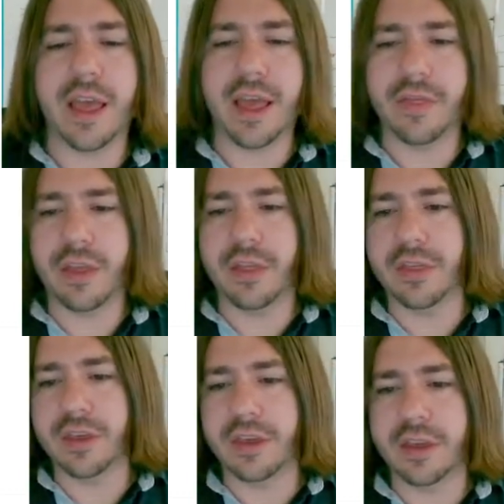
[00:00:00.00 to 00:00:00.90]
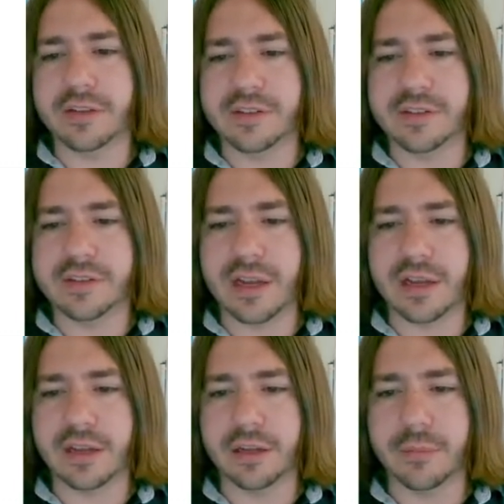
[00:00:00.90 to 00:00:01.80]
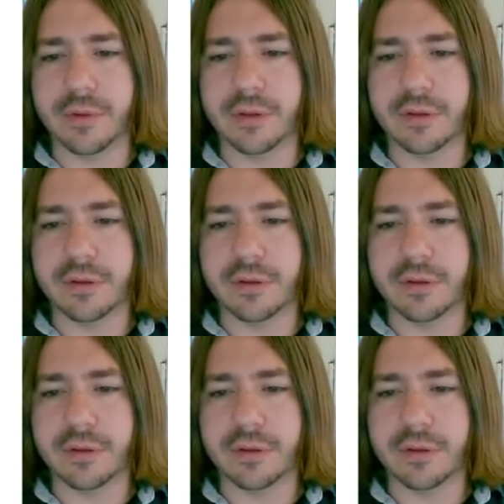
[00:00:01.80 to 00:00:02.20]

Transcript: and then the sum